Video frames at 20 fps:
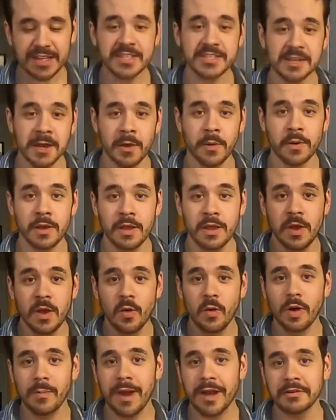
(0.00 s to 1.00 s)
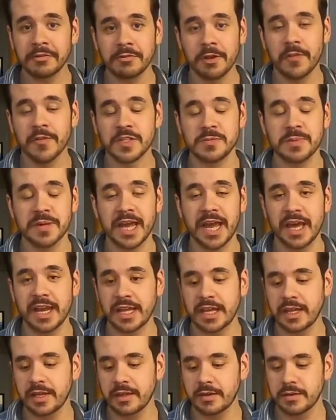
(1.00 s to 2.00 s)
So we're about to throw the
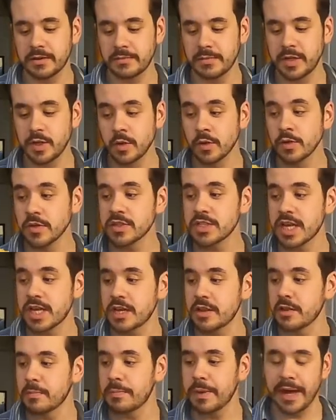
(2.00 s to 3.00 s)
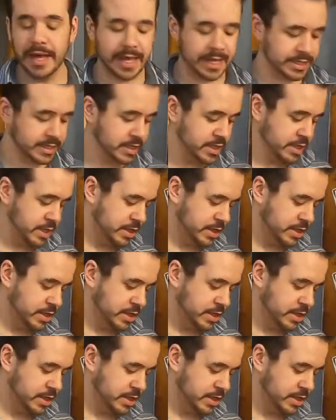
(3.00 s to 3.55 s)
spaghetti noodles into the pot.